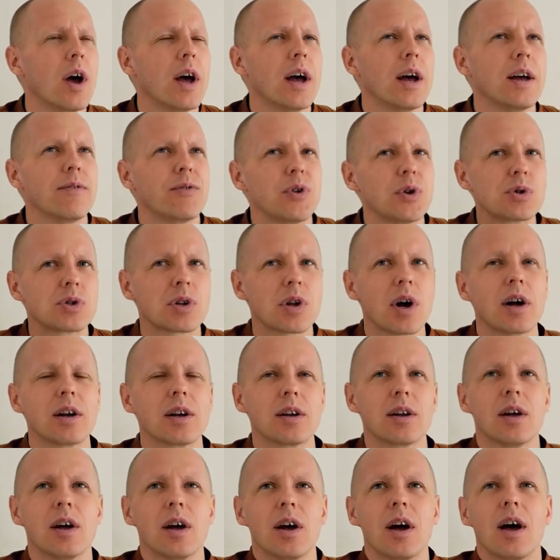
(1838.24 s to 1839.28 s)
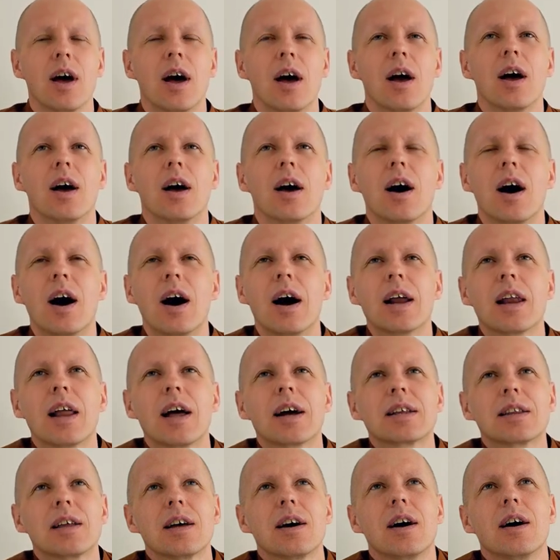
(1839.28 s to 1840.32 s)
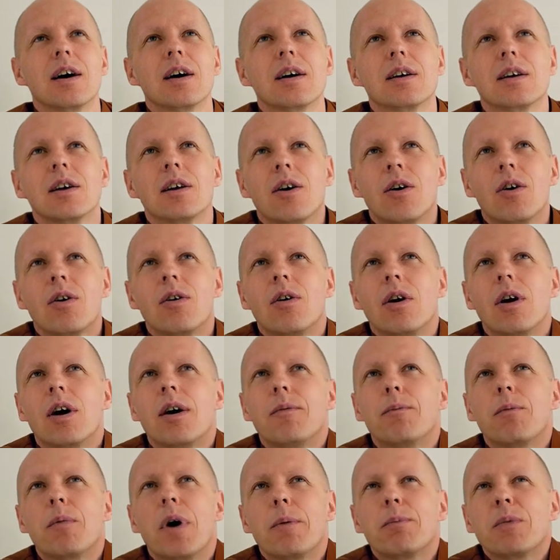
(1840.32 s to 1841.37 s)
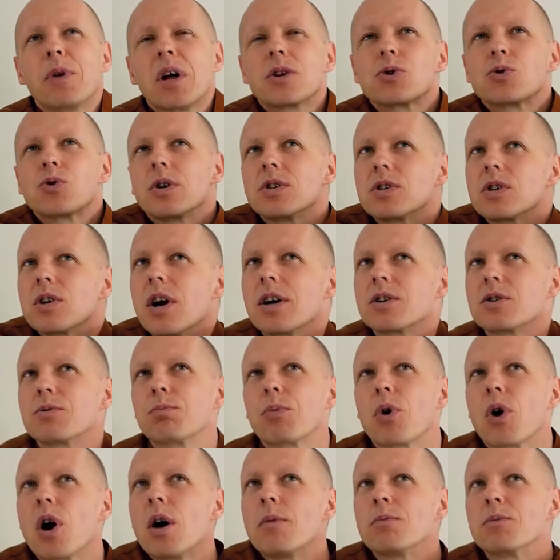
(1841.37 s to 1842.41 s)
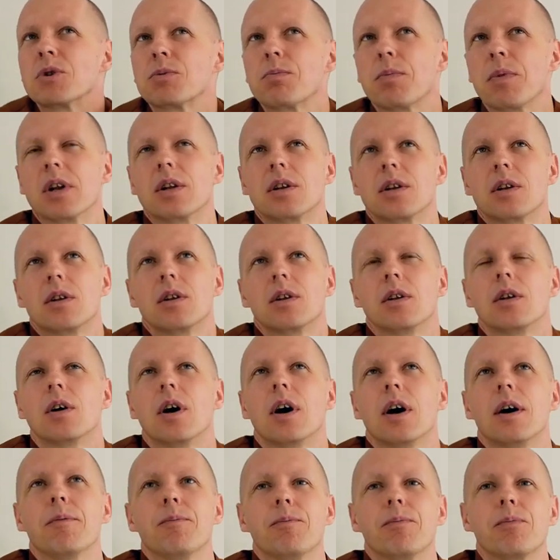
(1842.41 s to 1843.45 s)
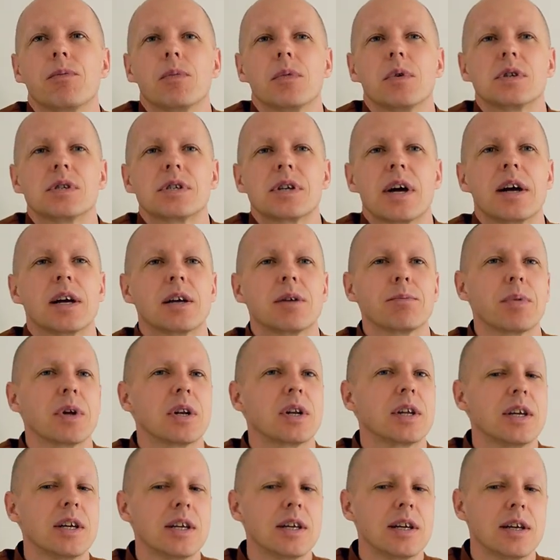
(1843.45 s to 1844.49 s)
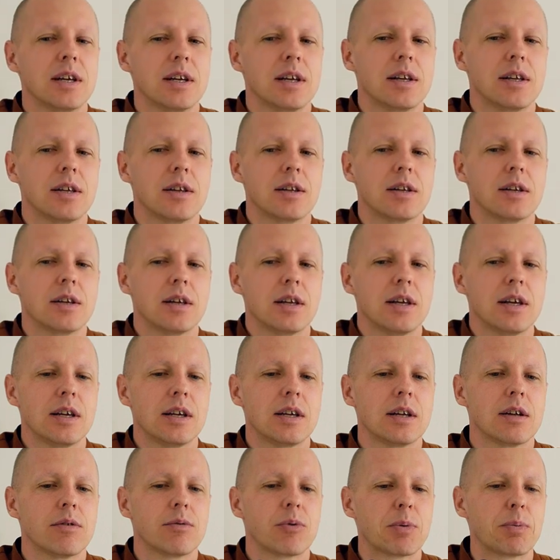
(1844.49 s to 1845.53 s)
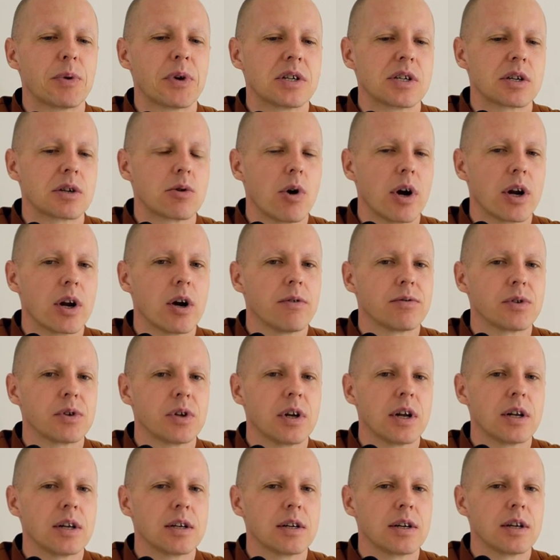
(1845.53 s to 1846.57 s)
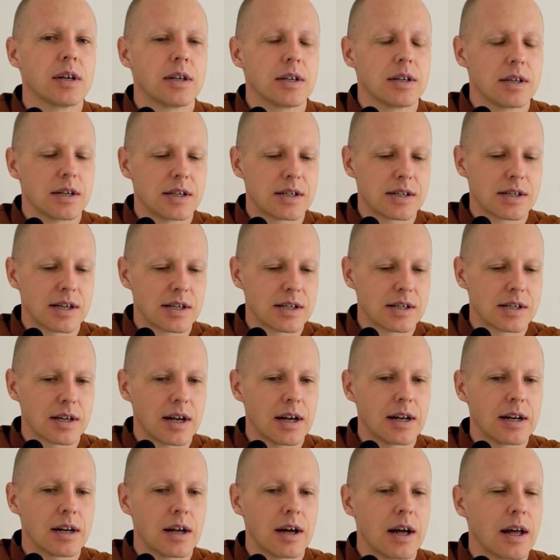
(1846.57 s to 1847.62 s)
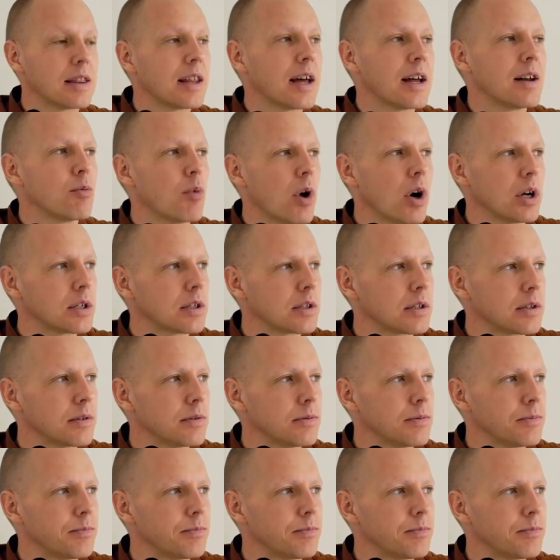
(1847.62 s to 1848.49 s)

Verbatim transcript: if you start, I like the, you know, I'm not sure it's Ajahn Brahm's, but um, saying, but he he repeats it quite often, and he, he says, and and then what?